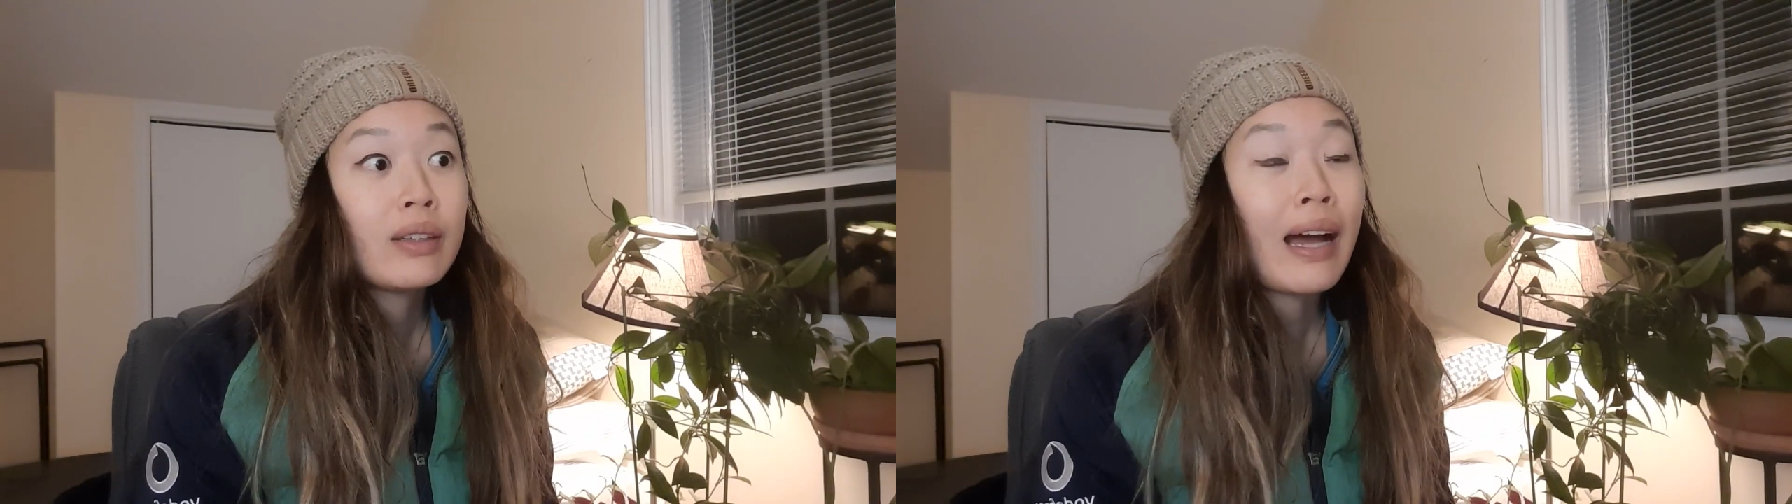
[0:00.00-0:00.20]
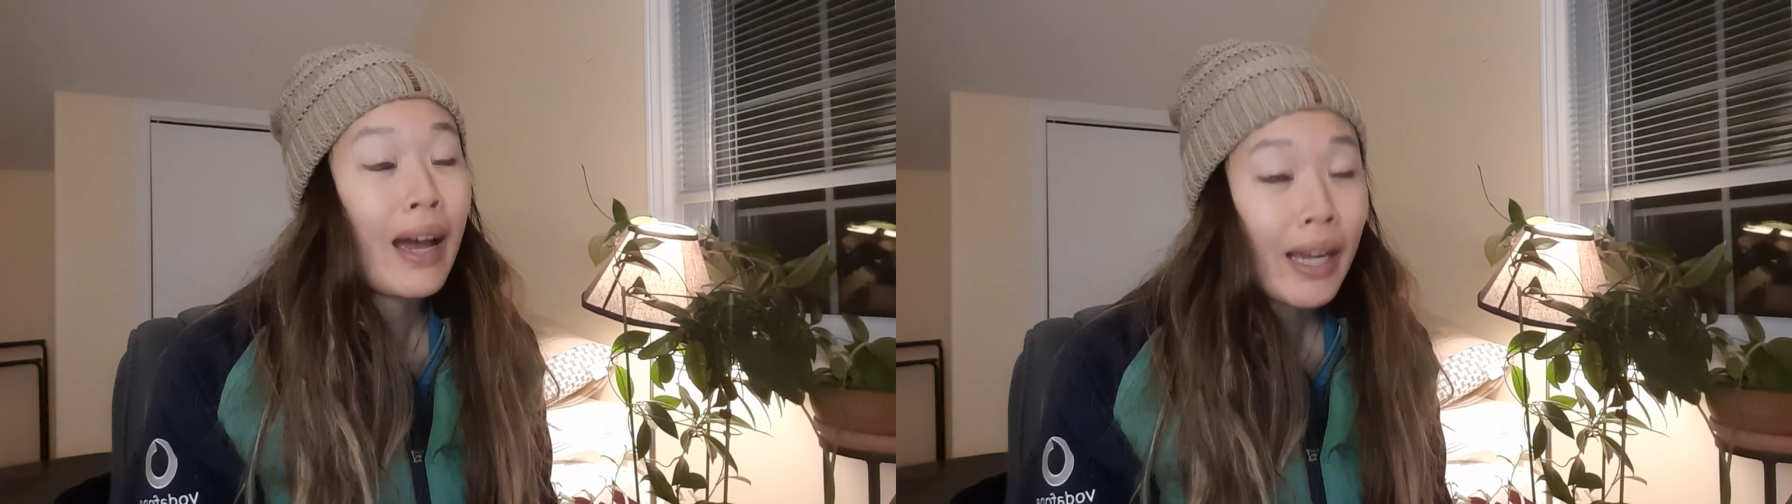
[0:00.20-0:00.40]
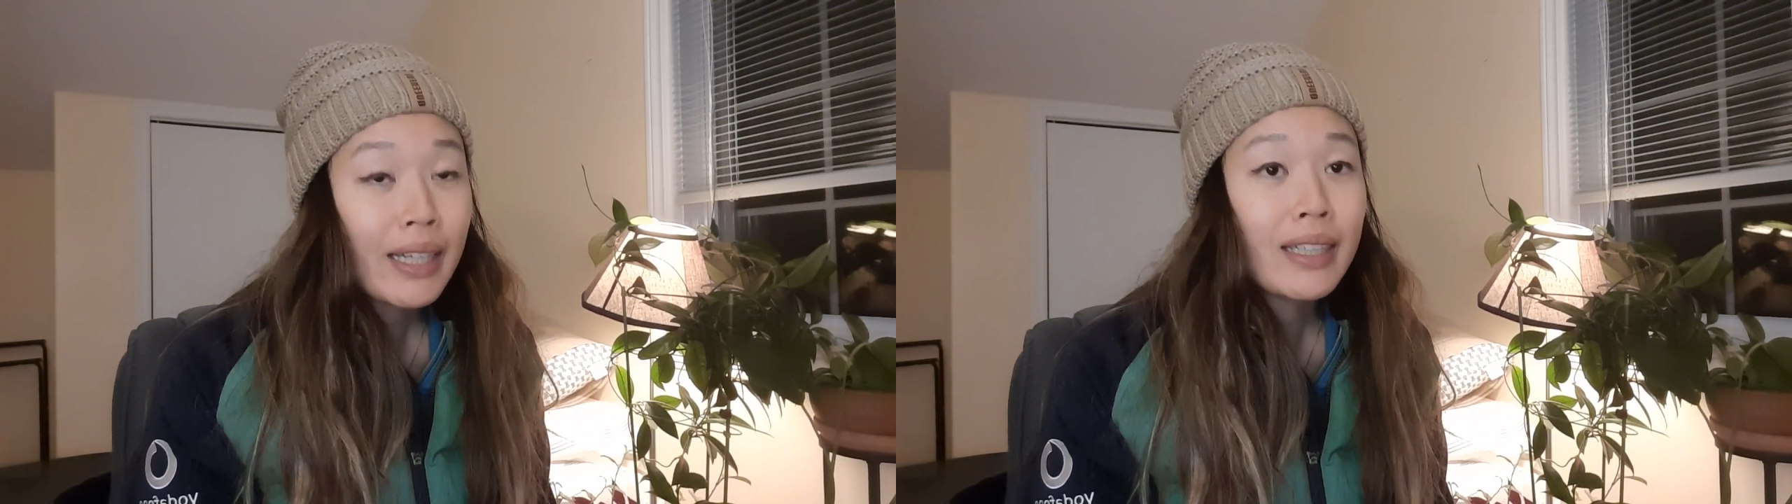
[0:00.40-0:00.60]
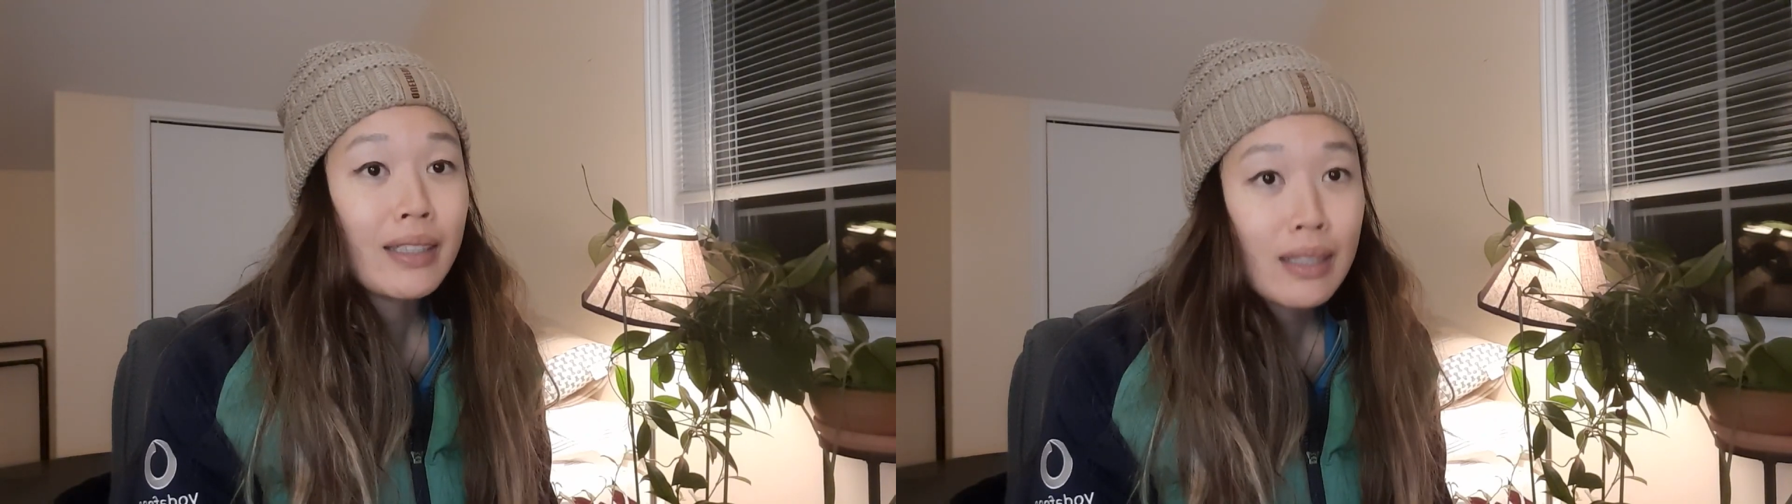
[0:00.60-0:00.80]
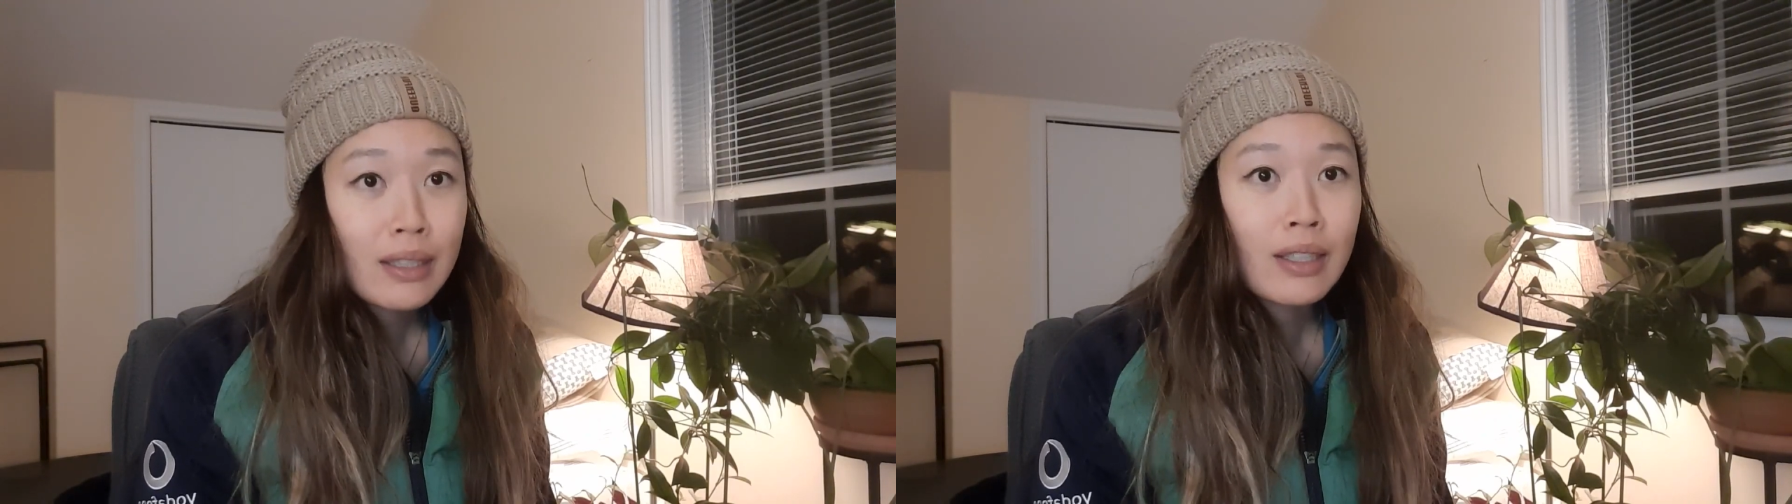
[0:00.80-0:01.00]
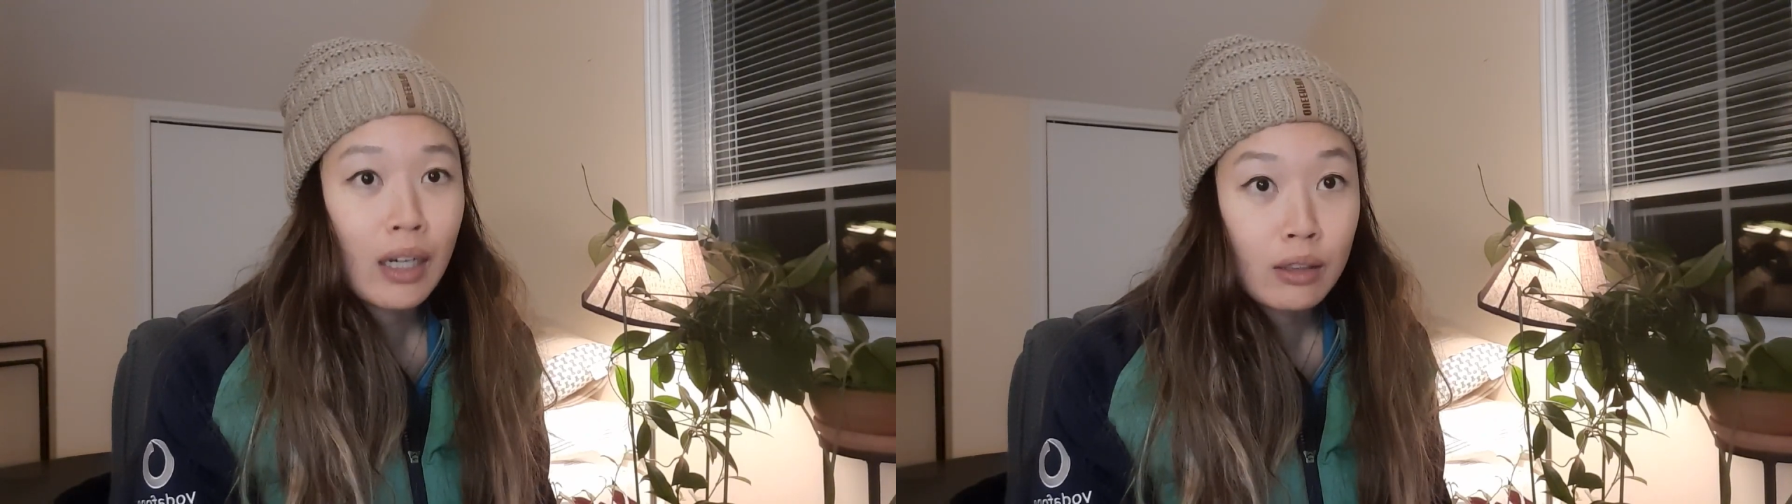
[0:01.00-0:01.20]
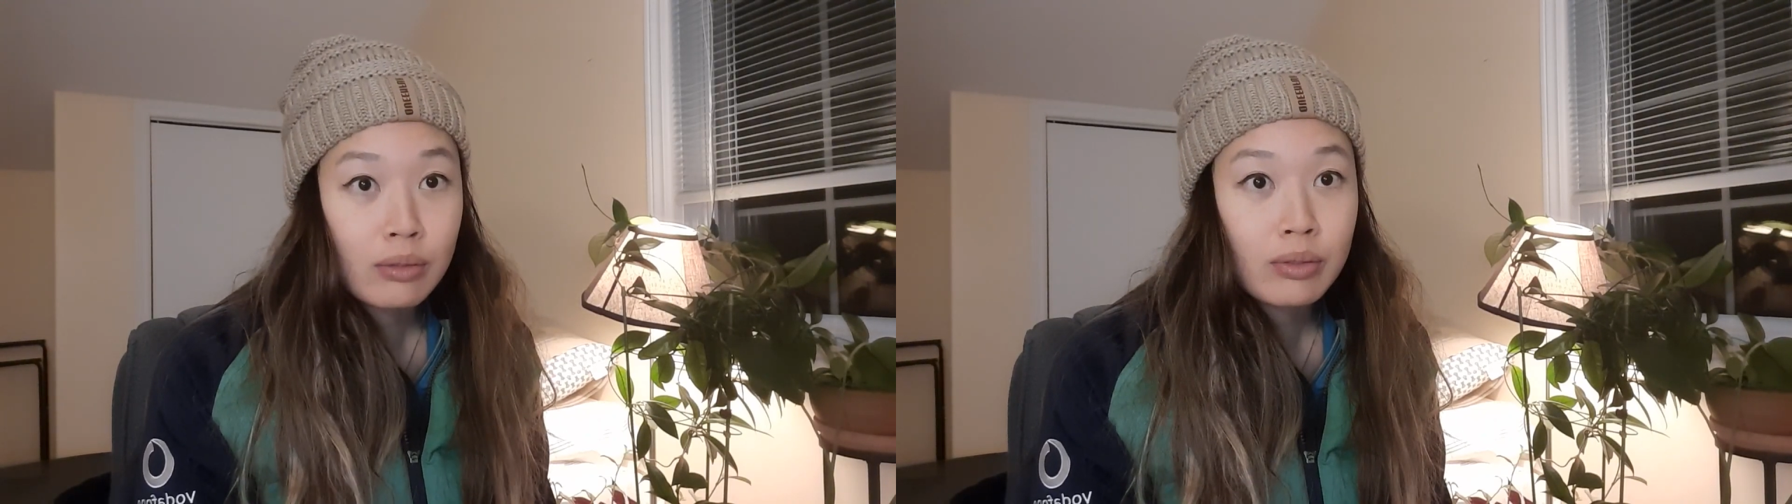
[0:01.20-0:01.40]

hike itself,